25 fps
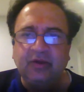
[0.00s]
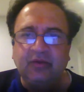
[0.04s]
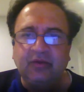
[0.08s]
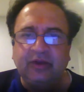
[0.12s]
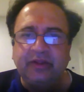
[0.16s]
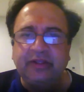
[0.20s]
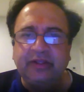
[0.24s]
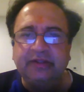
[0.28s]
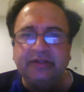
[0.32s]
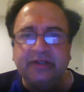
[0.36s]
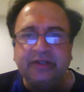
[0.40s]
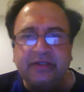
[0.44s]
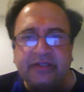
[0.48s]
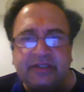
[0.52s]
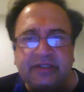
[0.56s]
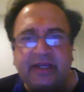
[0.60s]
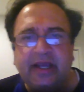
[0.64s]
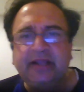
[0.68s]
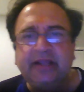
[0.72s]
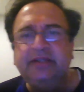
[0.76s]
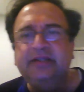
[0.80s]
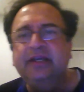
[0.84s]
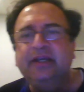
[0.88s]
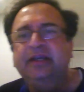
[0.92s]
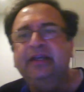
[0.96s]
There is a
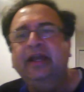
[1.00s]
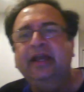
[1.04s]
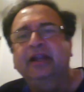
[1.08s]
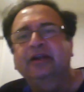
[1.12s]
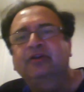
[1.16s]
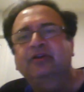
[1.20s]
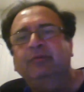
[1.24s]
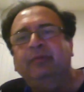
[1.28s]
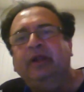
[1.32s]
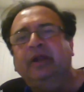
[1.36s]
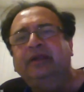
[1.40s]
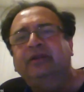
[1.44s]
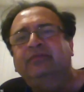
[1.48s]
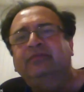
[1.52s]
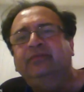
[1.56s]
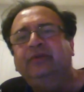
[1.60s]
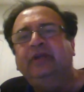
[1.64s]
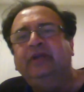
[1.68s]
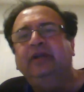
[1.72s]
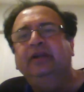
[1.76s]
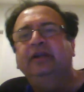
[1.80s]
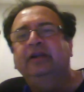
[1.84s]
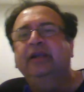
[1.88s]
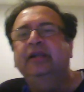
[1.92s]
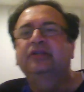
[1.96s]
changing electromagnetic
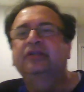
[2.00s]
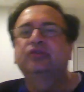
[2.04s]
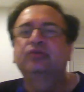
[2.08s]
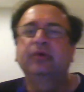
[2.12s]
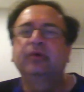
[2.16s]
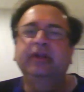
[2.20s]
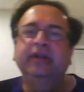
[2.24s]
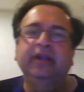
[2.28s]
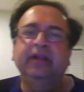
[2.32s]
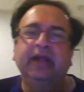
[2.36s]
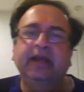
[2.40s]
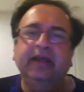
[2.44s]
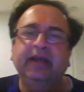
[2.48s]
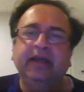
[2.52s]
field leads to an